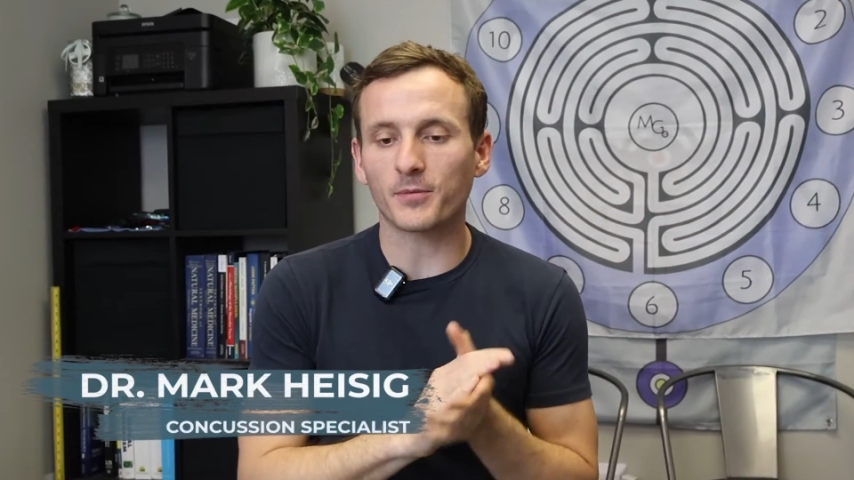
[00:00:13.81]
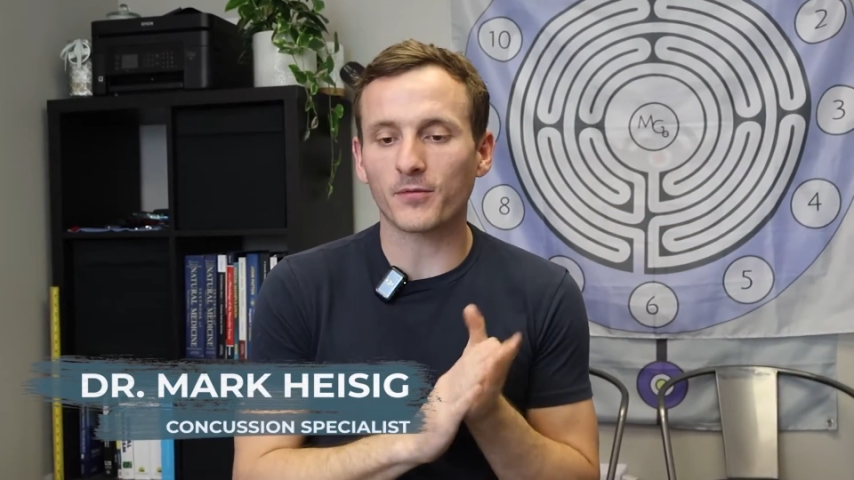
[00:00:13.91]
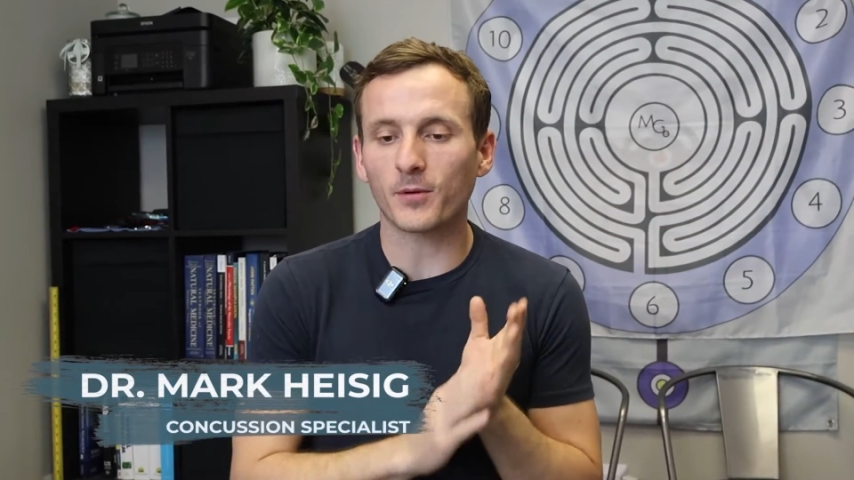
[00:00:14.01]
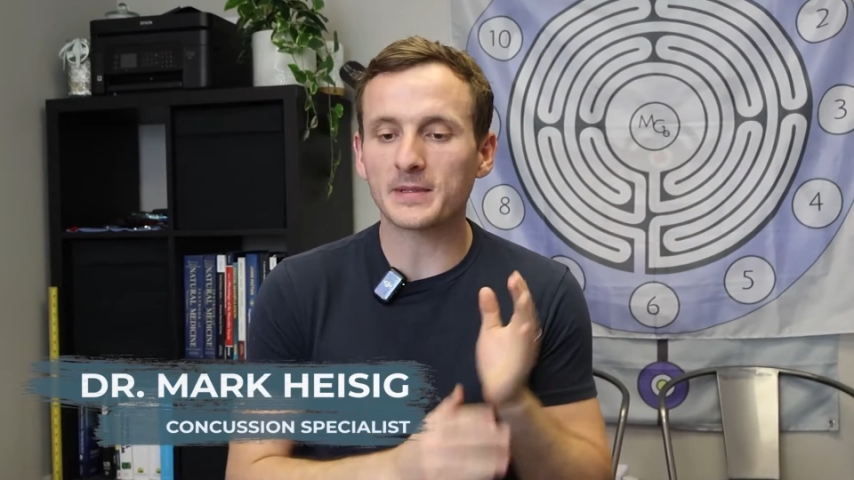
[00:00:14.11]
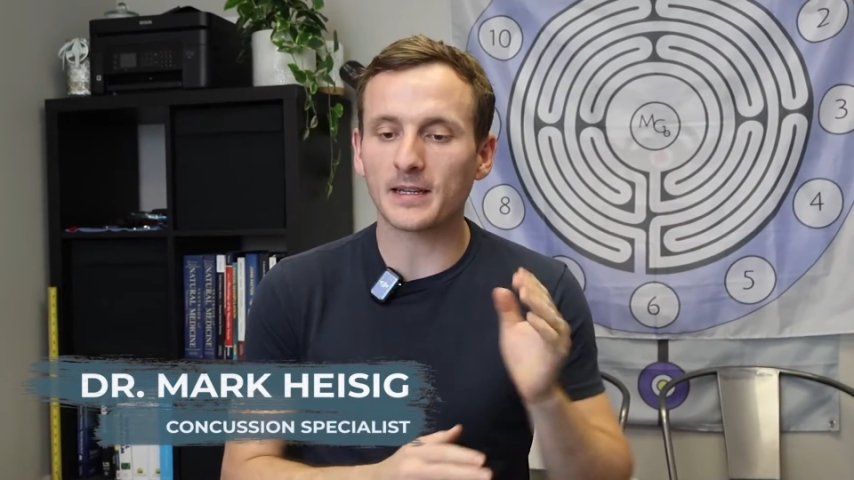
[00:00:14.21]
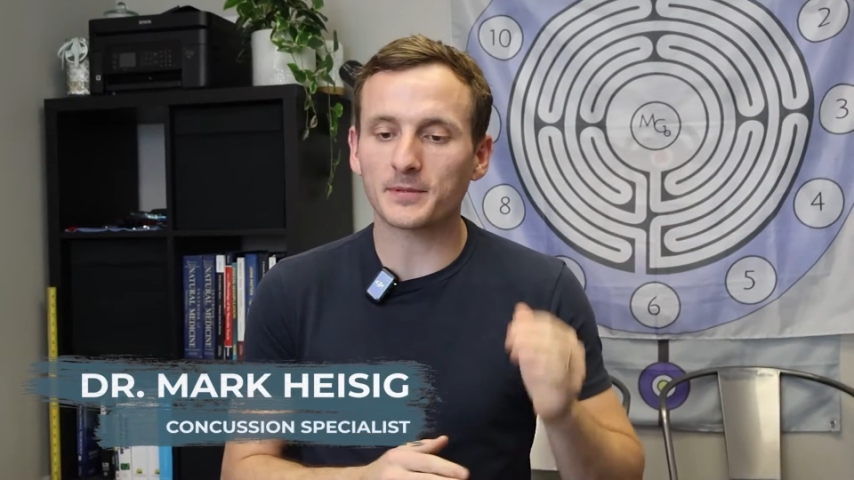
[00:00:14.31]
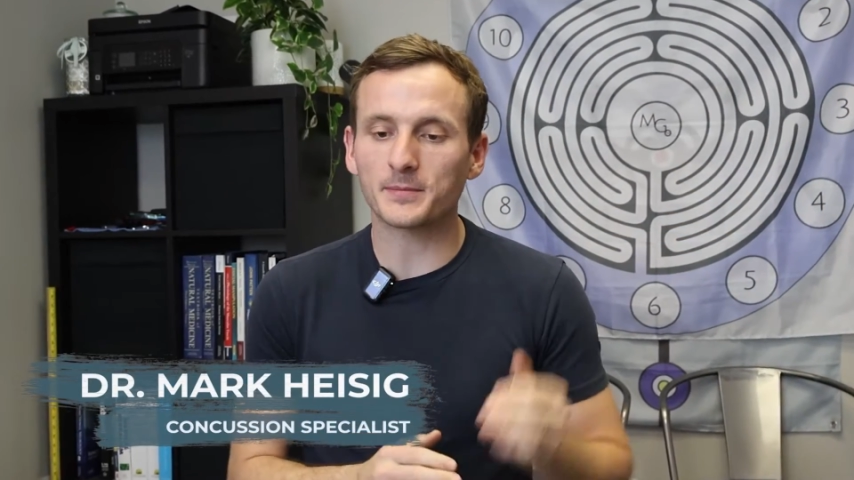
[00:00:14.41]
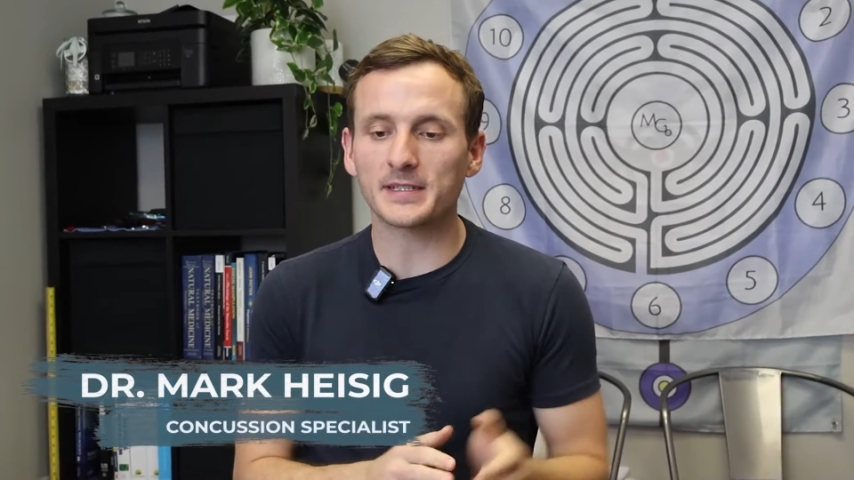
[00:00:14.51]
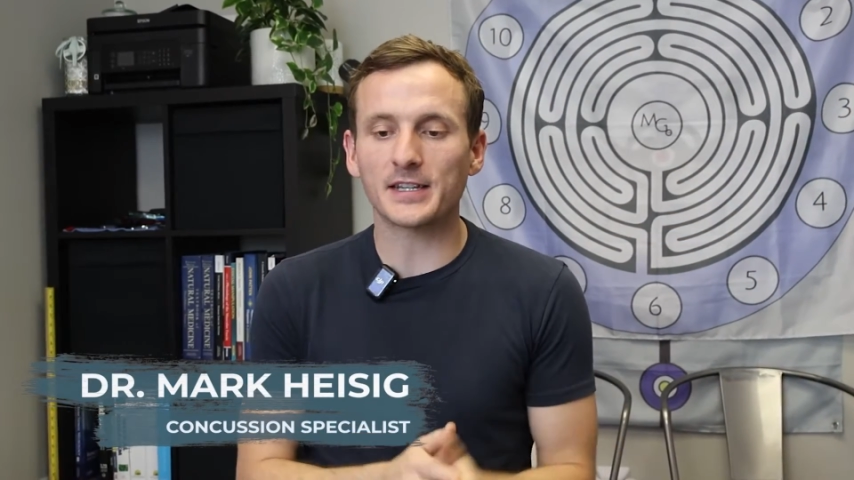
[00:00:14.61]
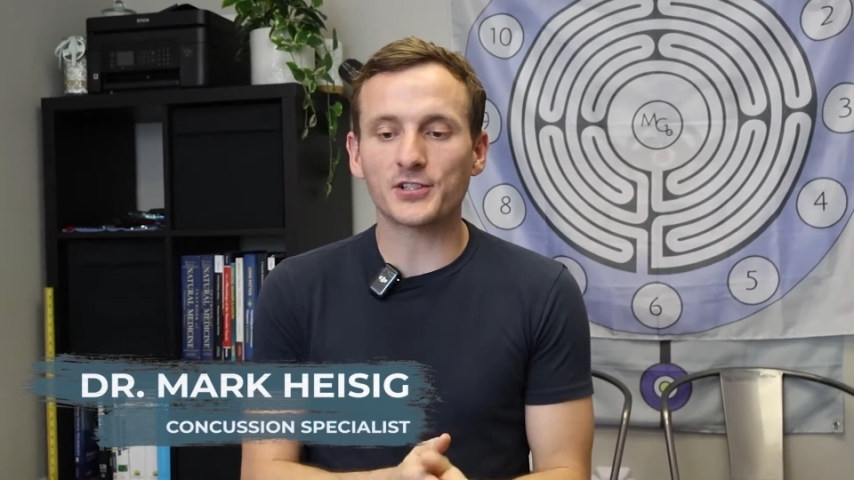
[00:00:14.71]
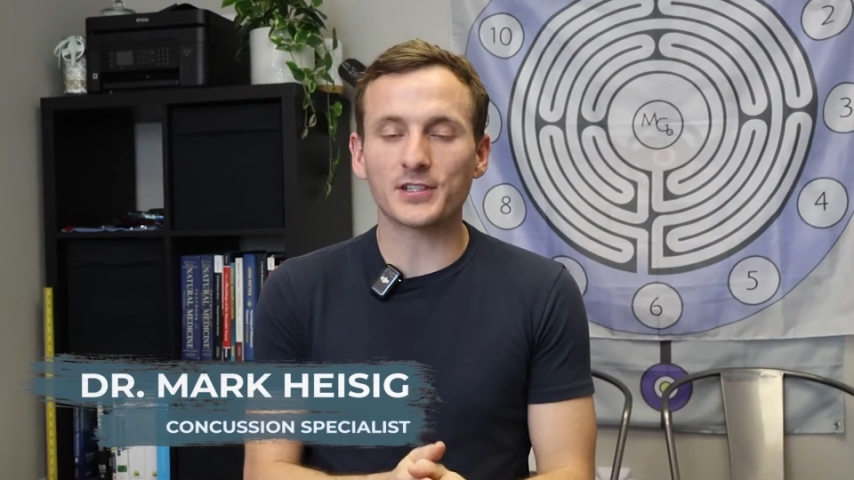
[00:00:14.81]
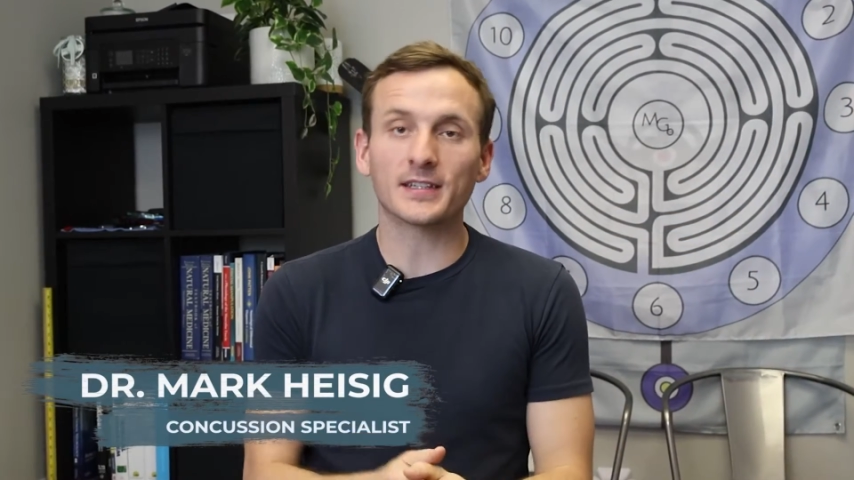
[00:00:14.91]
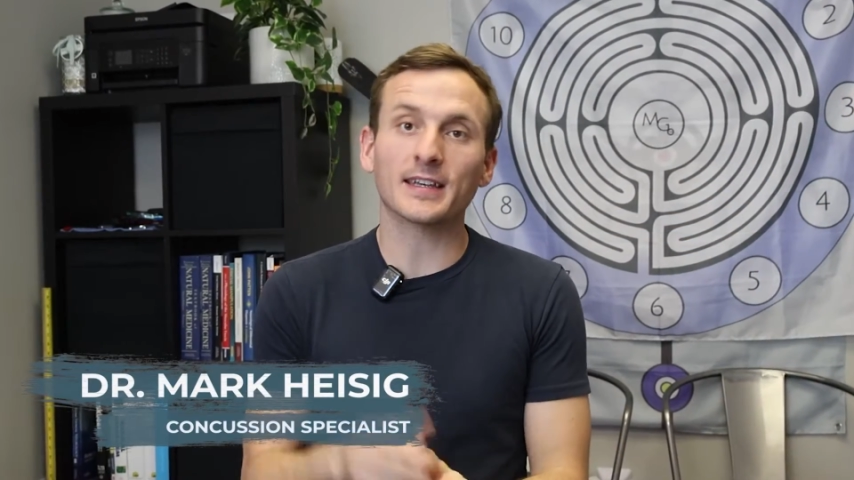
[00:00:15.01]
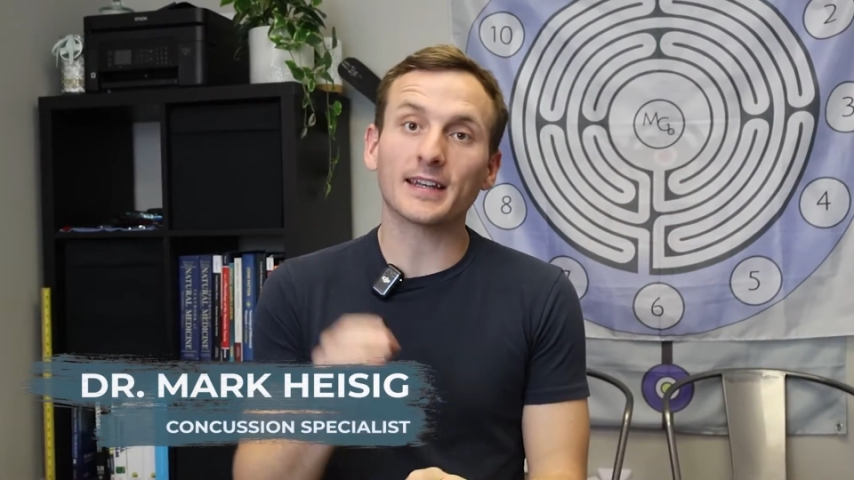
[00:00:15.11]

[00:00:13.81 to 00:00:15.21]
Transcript: and performance optimization,